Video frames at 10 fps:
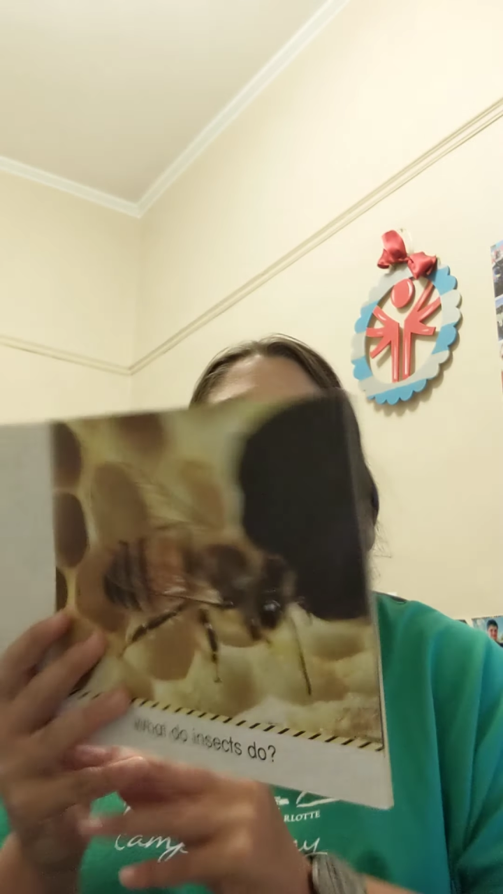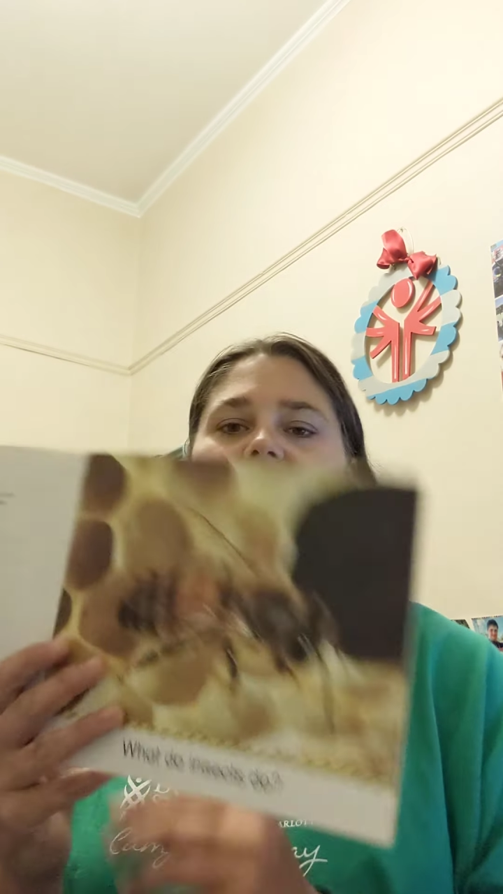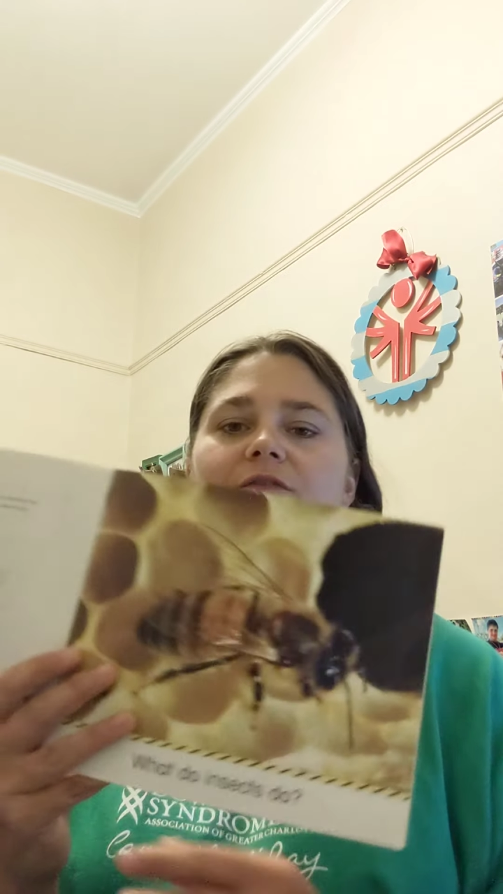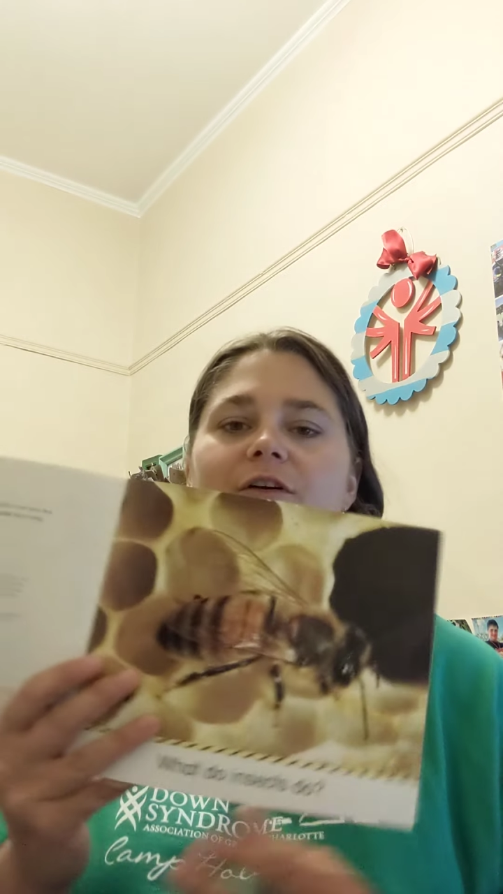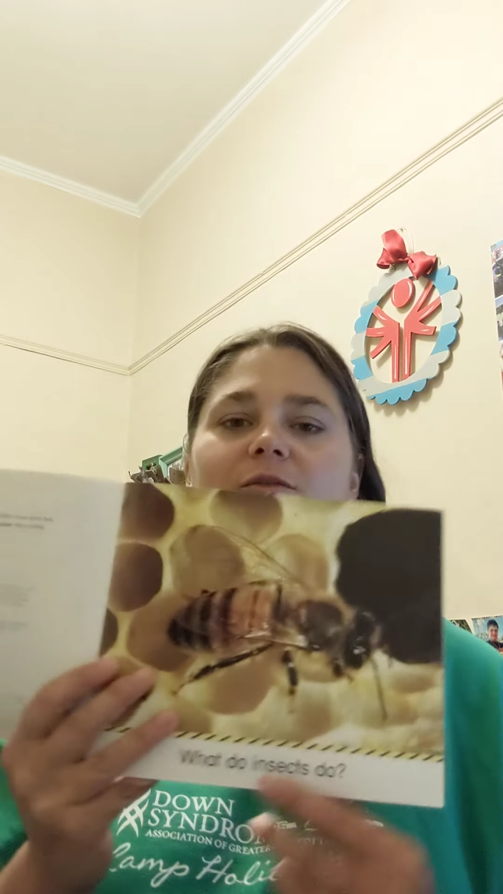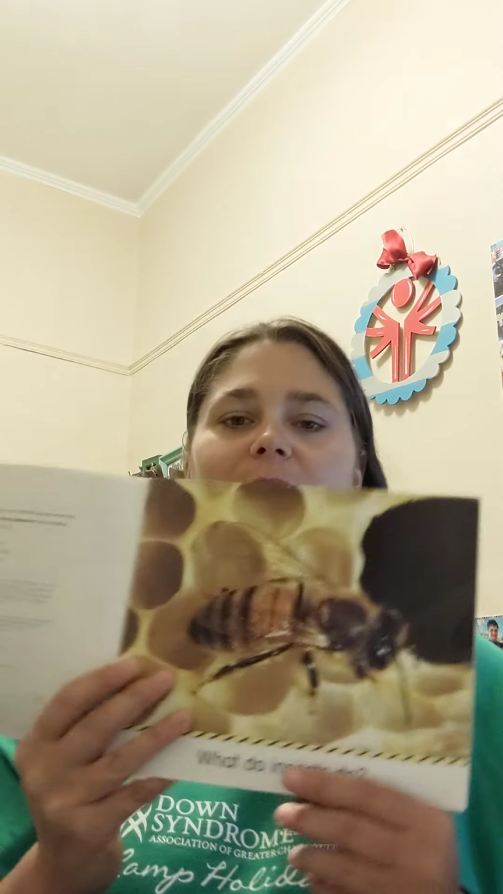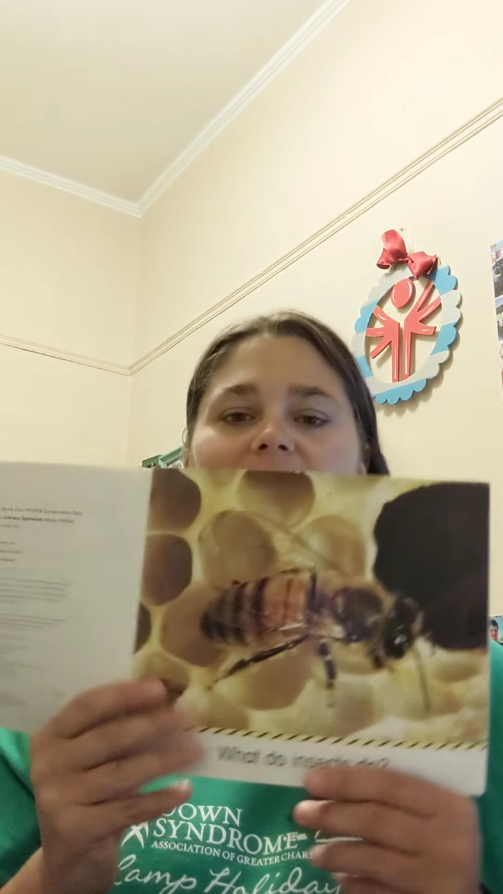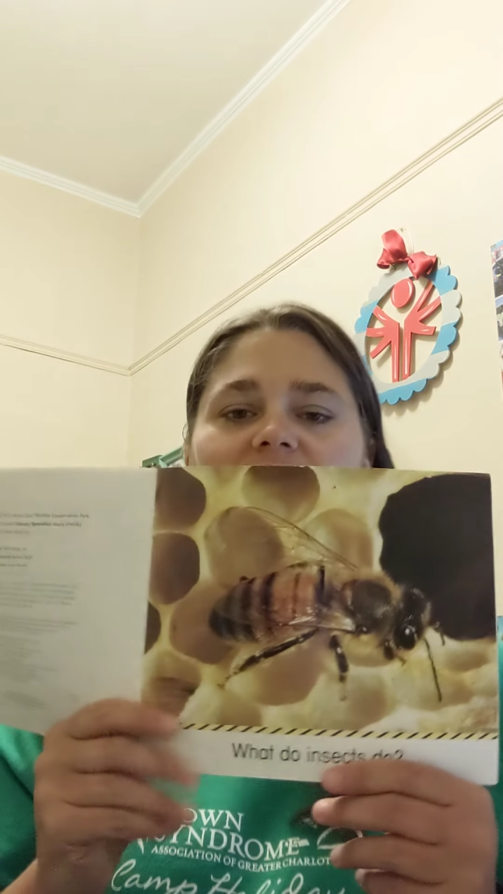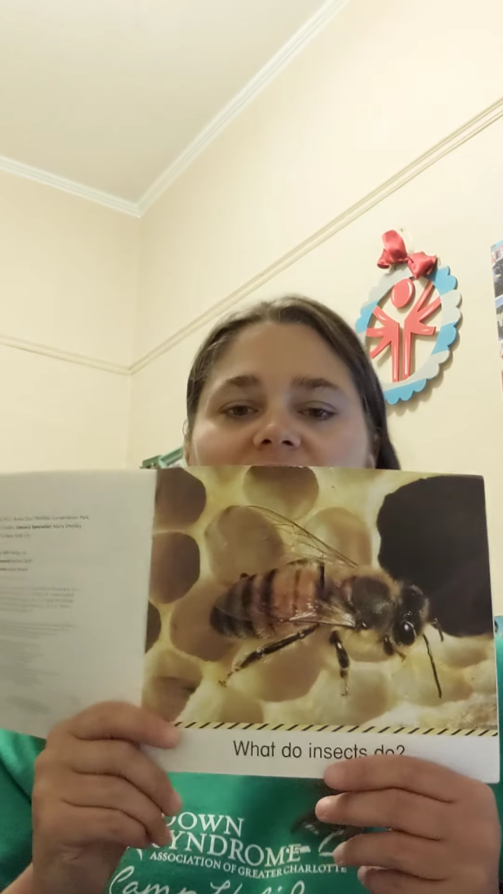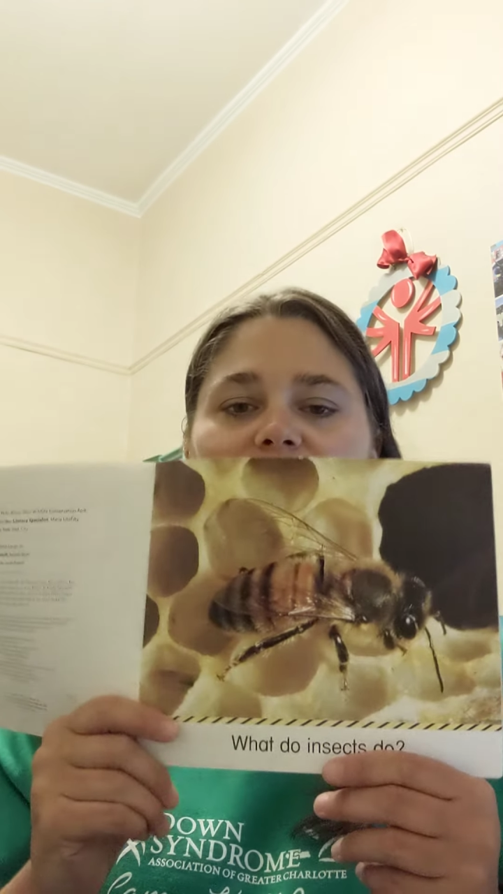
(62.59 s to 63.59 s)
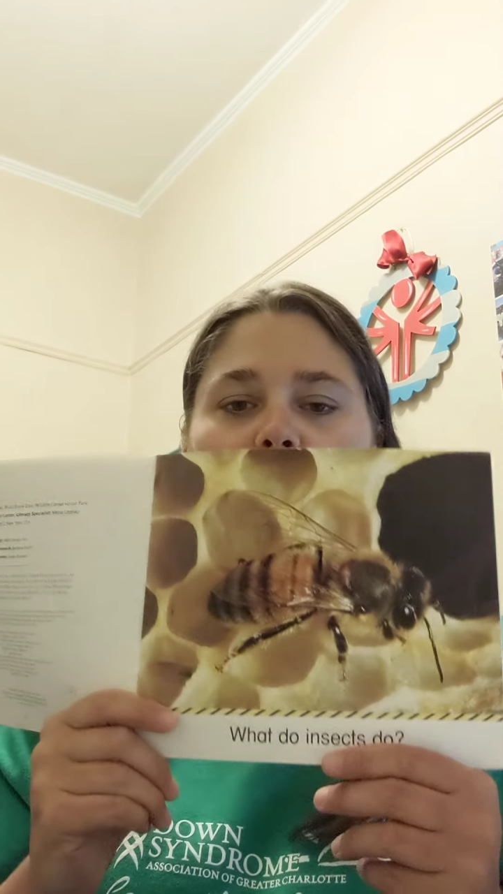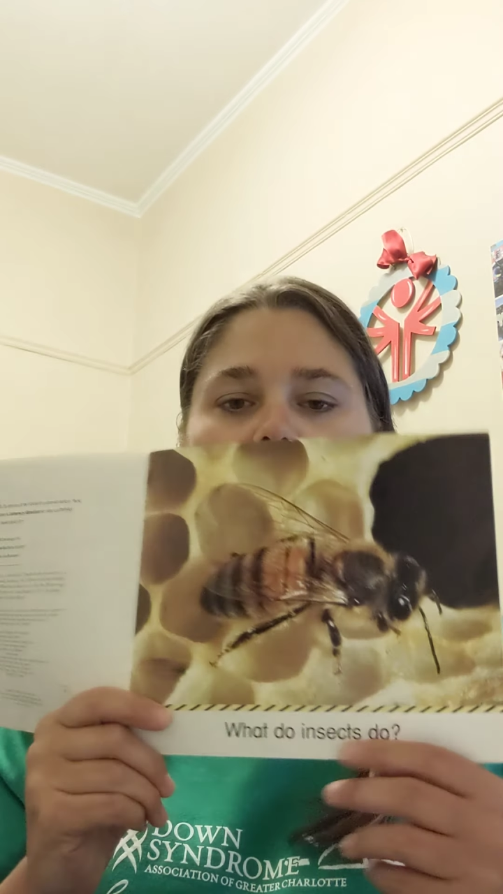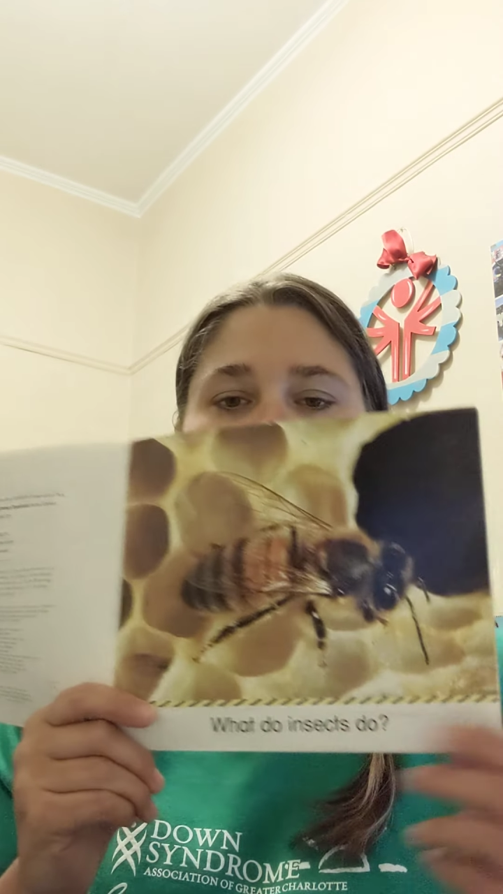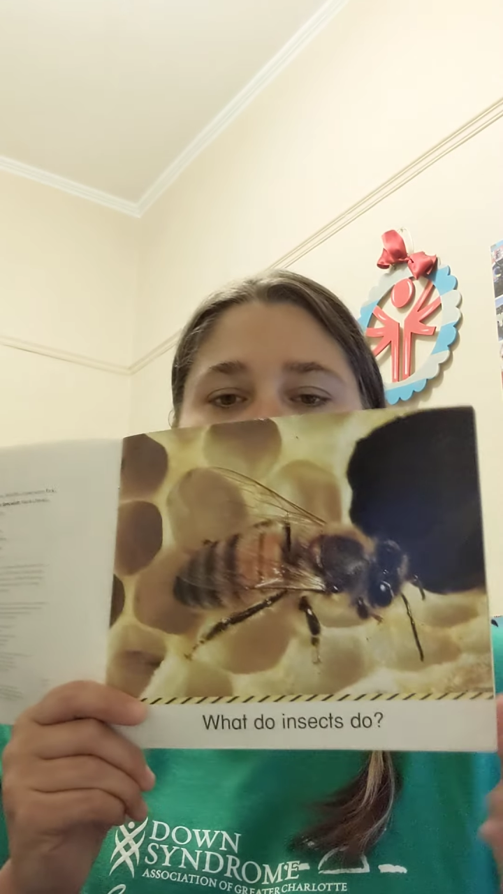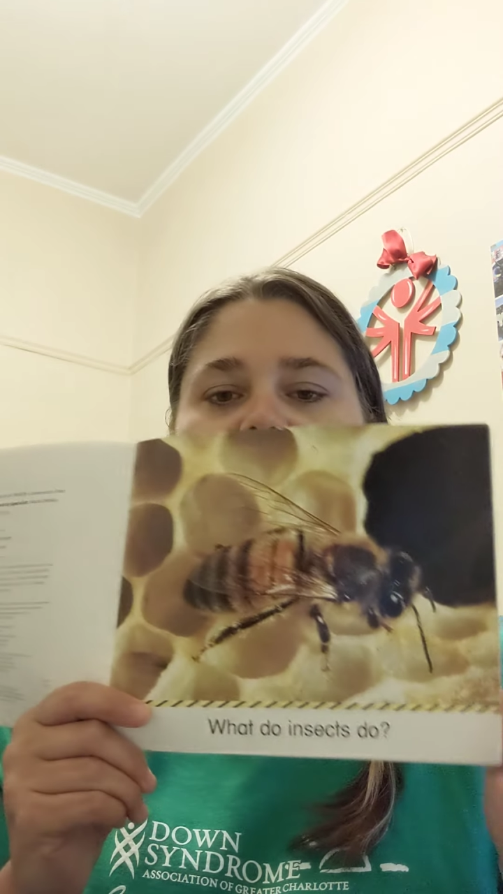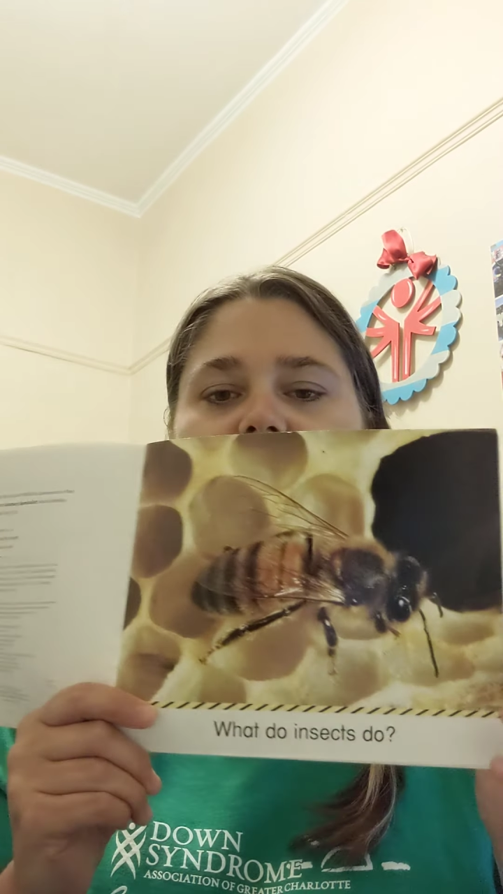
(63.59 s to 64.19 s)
The first page says, what